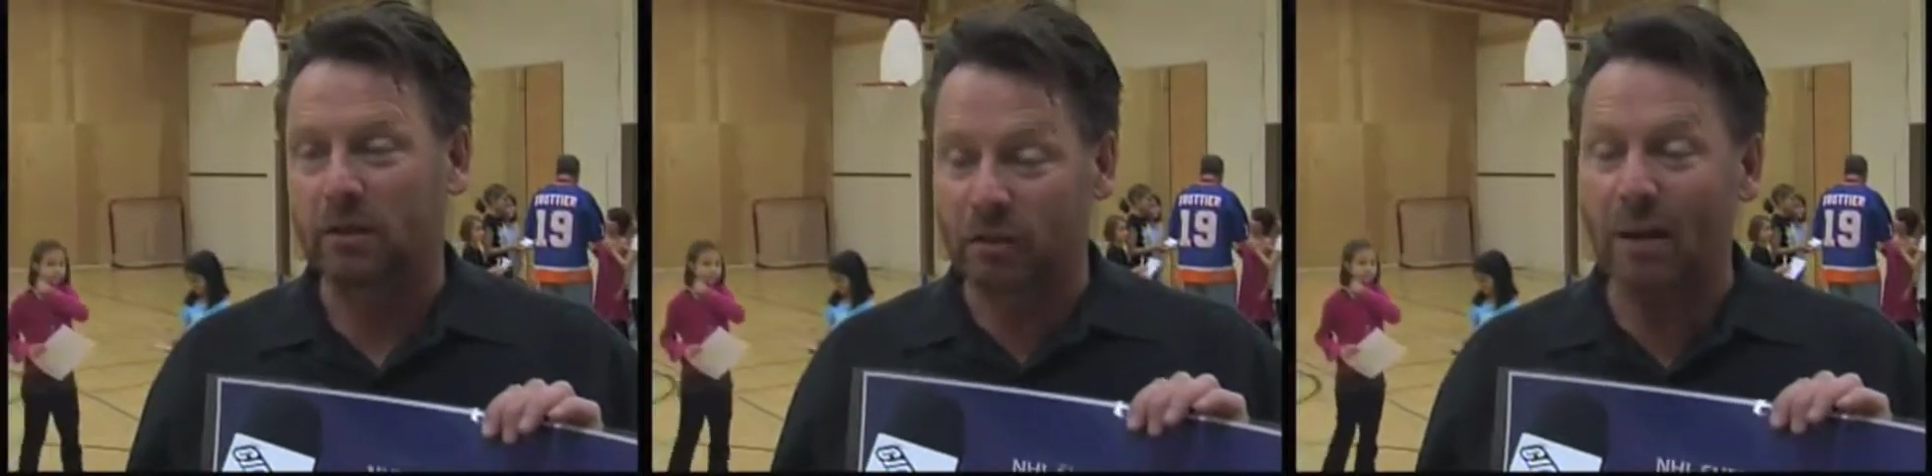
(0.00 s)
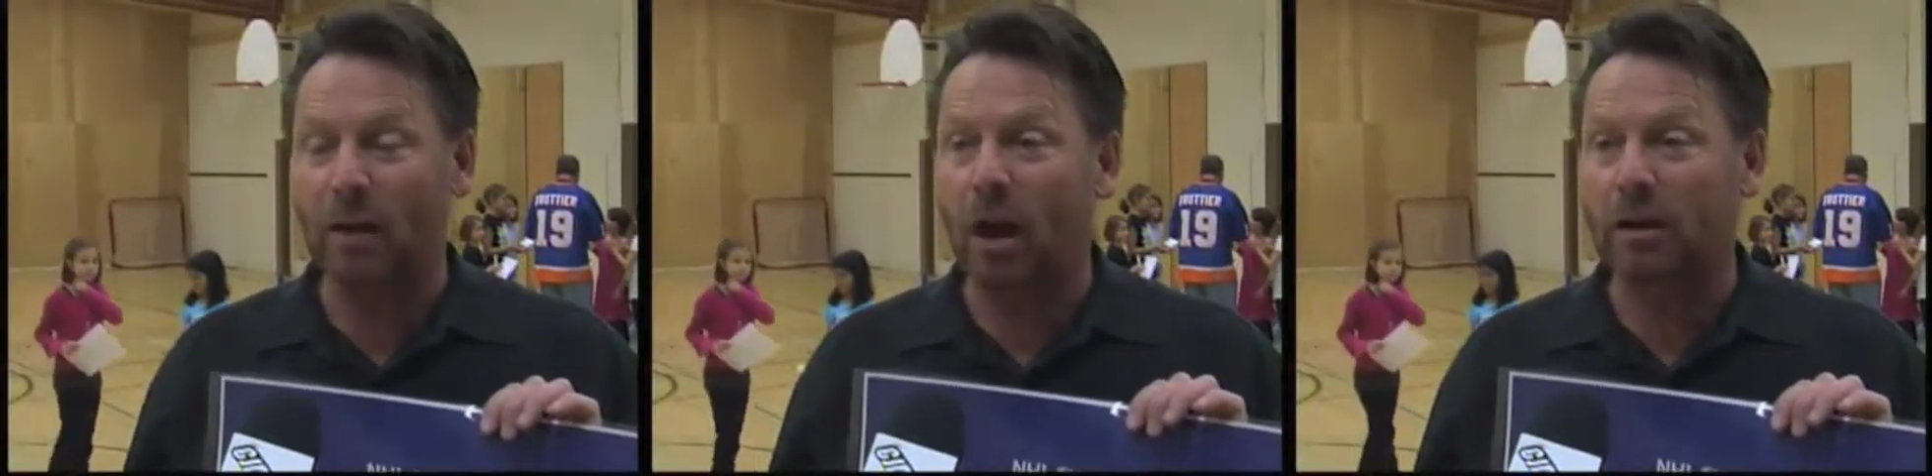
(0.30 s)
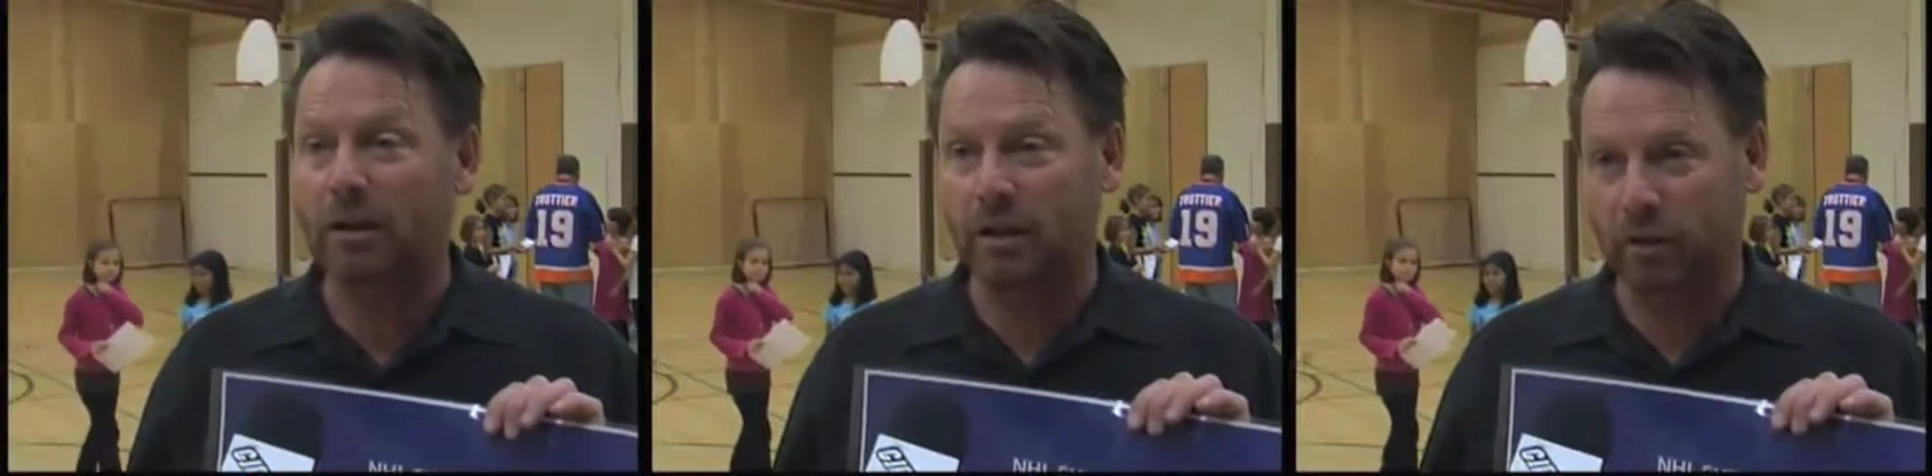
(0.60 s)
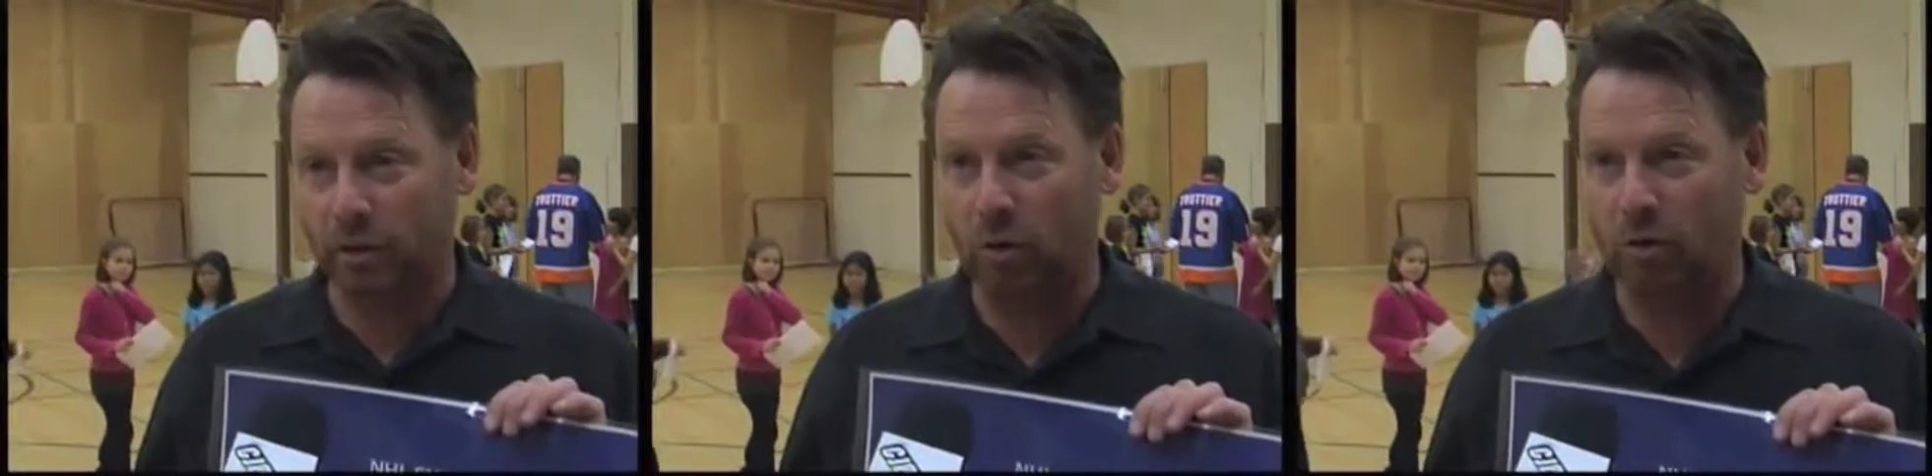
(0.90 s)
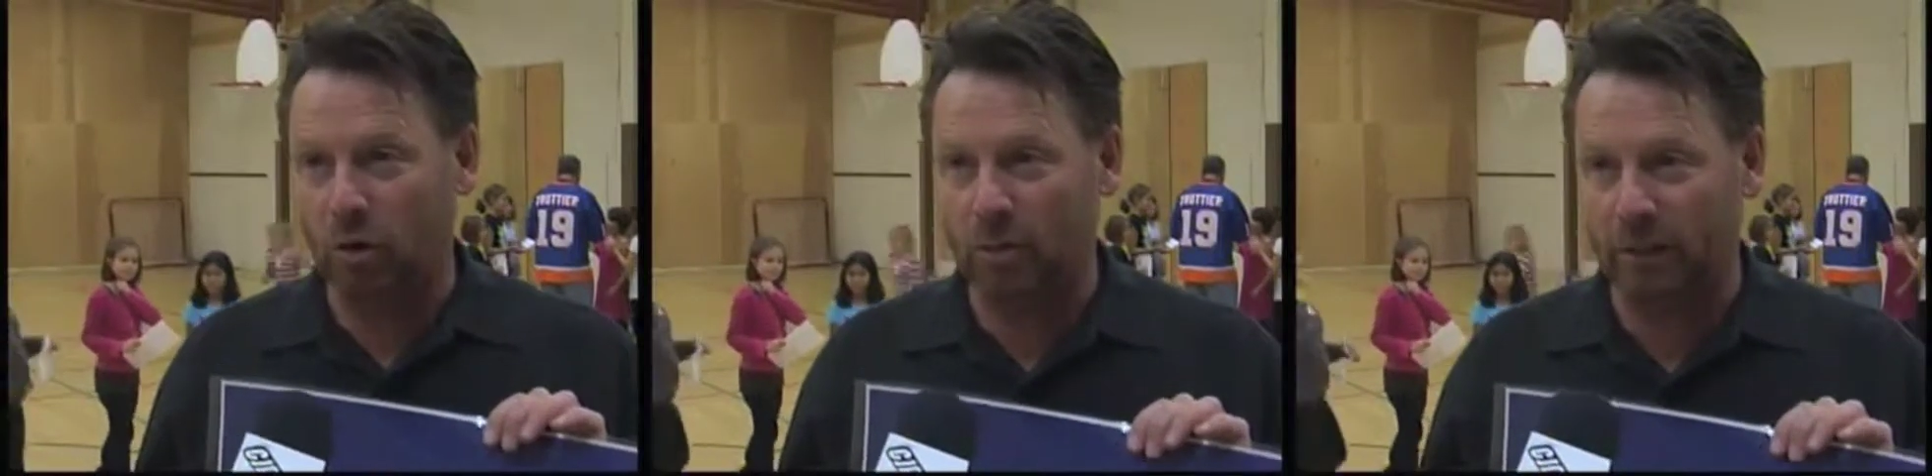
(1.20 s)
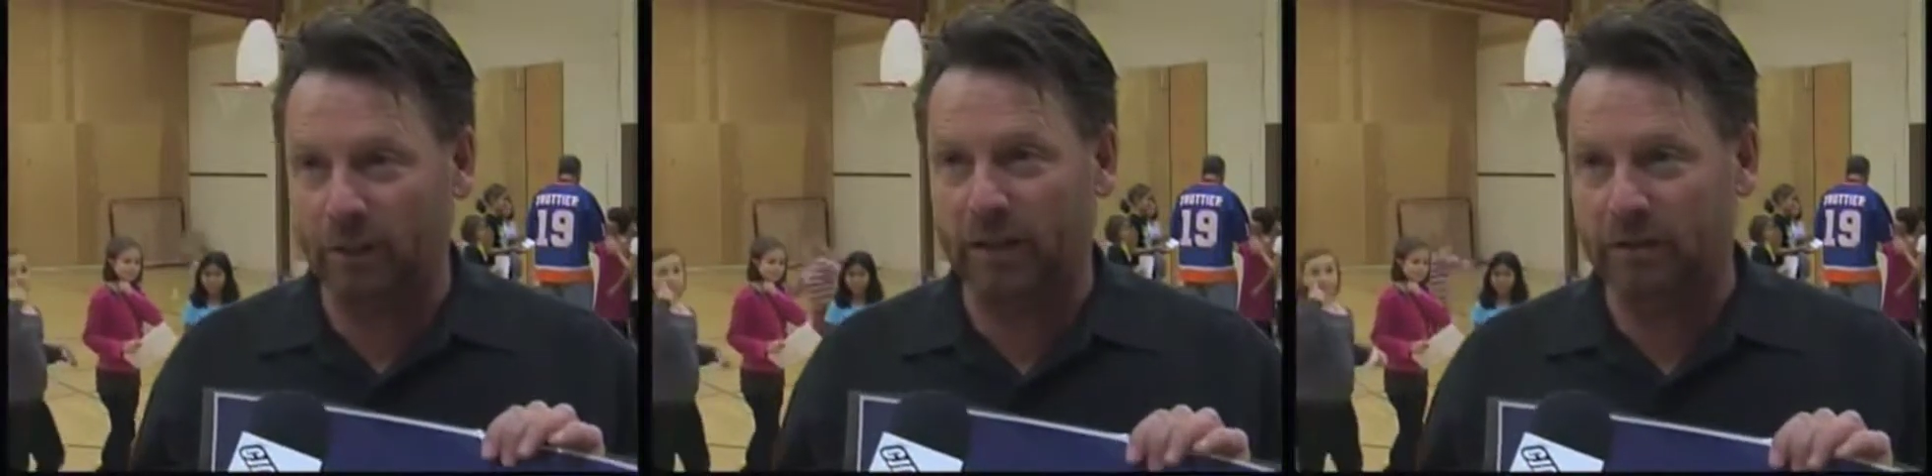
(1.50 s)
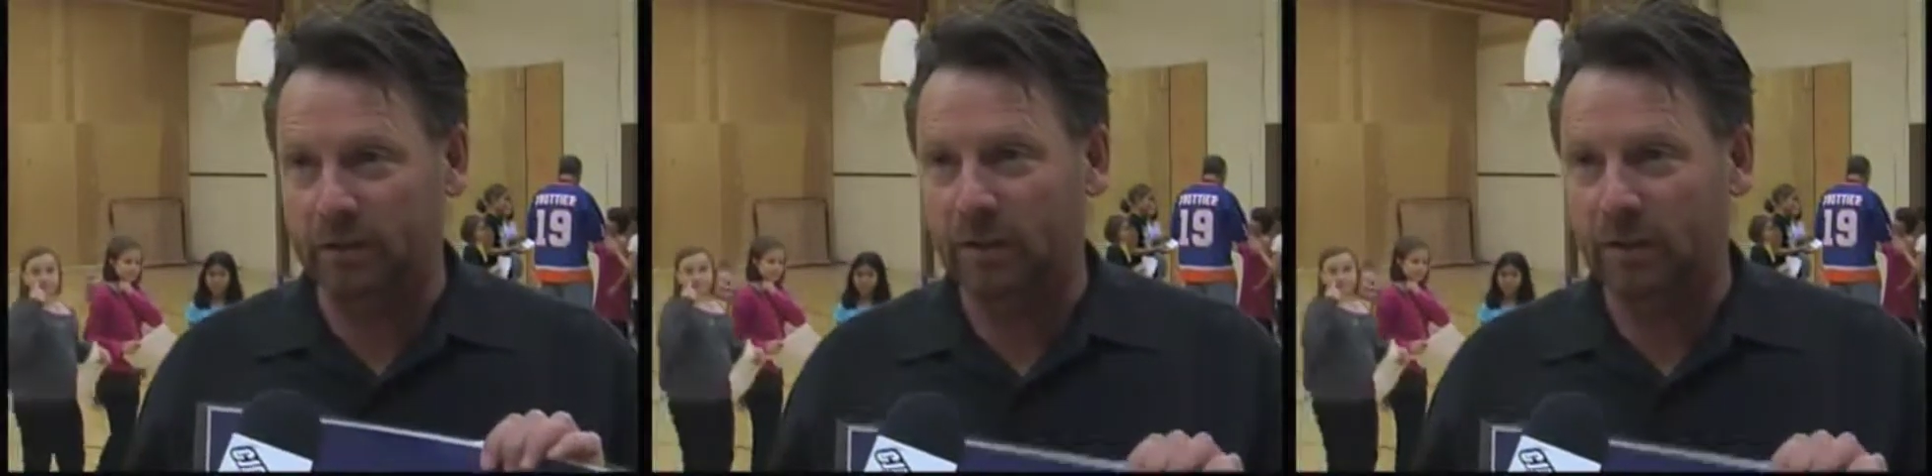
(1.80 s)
Grab a lot of kids who don't normally read.